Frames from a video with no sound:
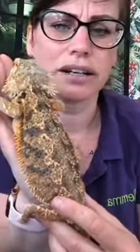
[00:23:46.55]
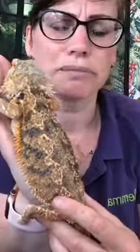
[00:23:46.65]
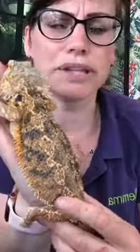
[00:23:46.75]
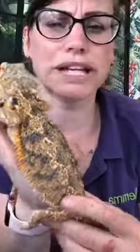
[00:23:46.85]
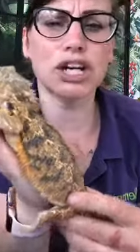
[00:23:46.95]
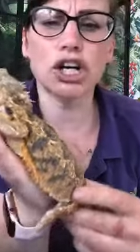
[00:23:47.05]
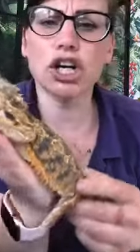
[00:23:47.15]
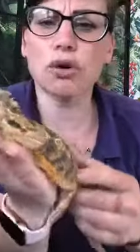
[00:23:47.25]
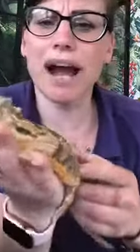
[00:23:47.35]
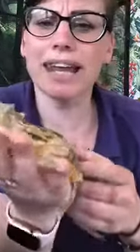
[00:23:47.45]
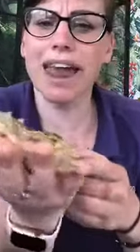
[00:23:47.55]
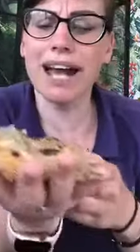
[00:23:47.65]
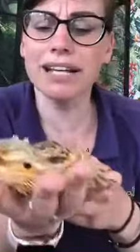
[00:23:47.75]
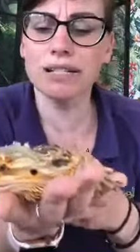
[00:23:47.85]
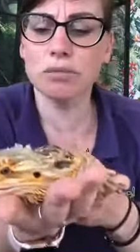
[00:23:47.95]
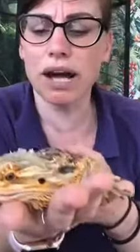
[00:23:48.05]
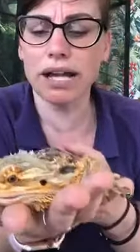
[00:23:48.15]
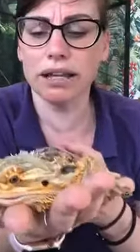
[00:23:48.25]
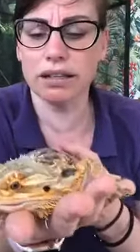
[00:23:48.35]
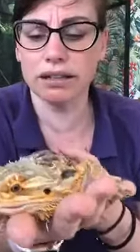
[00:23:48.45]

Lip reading: But they can go quite light as well.